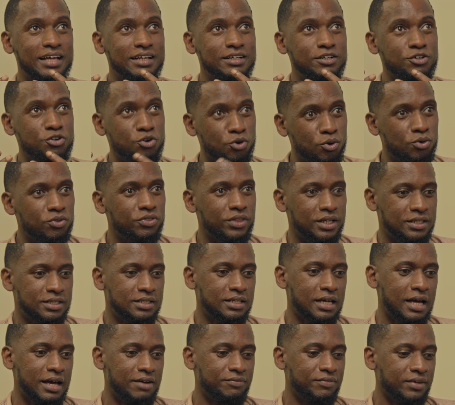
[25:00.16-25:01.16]
know that
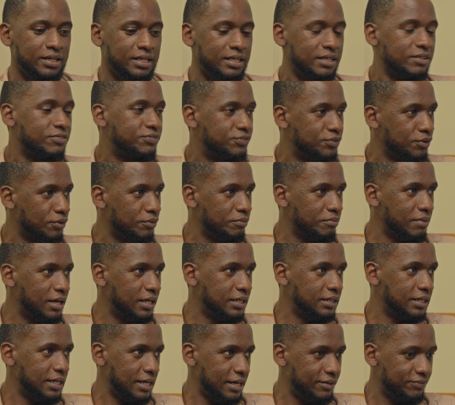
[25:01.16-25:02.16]
I have a gift on my
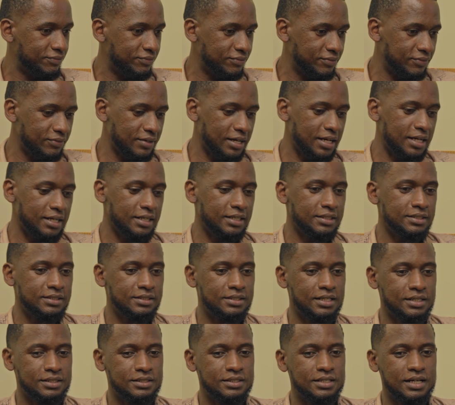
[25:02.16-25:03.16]
life
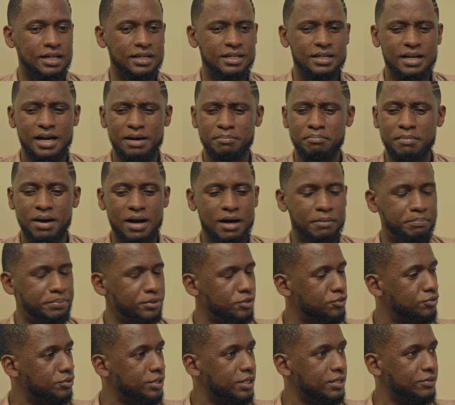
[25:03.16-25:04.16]
and I'm happy
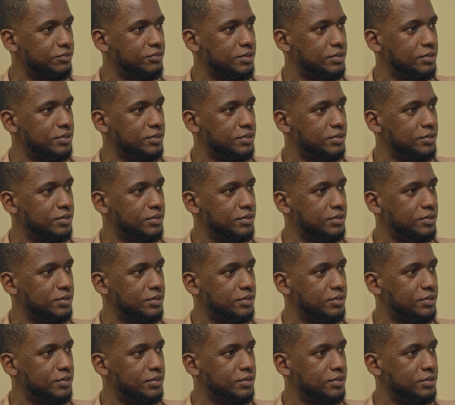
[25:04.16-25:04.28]
to give